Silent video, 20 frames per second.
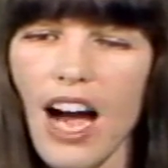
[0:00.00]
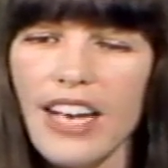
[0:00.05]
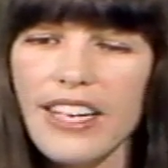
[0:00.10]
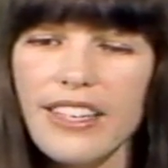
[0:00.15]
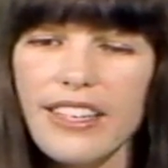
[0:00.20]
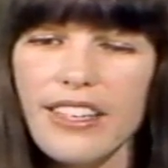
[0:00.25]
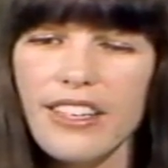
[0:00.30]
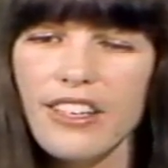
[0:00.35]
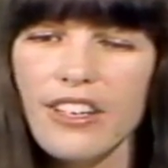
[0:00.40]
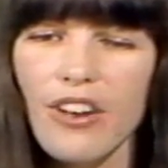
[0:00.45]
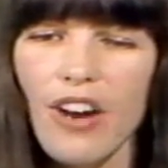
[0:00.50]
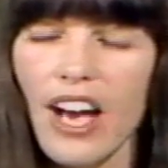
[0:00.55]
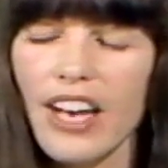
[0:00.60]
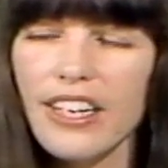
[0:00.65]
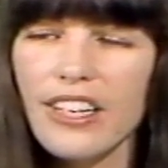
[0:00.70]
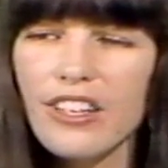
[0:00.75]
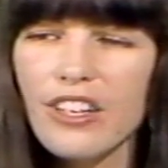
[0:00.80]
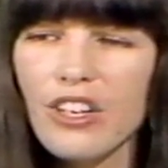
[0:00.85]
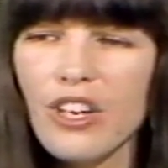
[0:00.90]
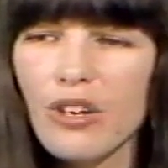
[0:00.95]
I, you know,
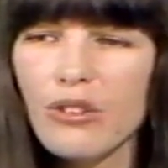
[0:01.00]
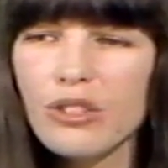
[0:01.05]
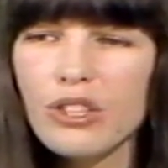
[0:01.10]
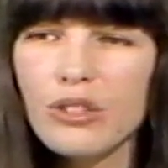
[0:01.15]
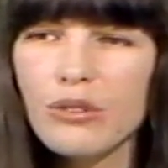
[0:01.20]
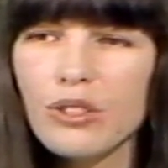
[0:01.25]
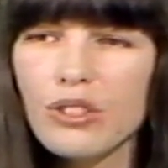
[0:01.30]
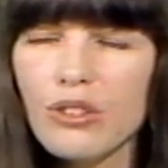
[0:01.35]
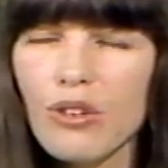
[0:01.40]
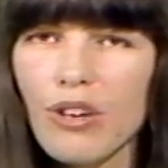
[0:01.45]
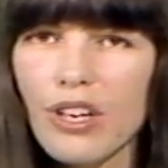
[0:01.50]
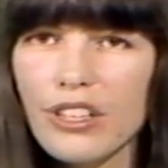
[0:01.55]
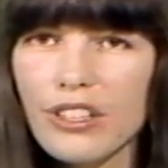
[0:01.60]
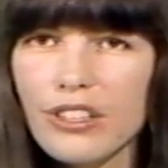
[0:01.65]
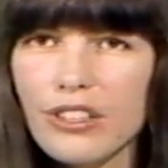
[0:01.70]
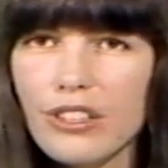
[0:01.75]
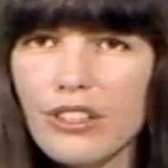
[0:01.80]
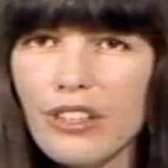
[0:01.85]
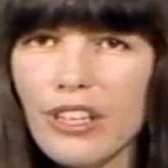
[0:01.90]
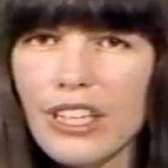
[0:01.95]
I didn't know she was going
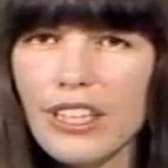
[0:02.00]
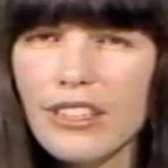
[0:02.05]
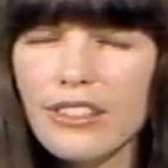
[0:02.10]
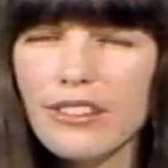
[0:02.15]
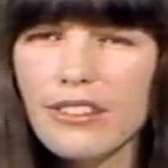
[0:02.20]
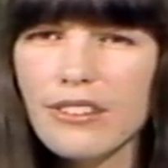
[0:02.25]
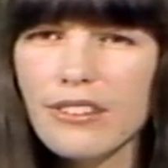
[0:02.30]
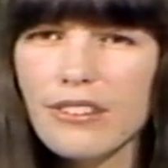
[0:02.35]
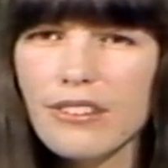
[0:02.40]
to do it.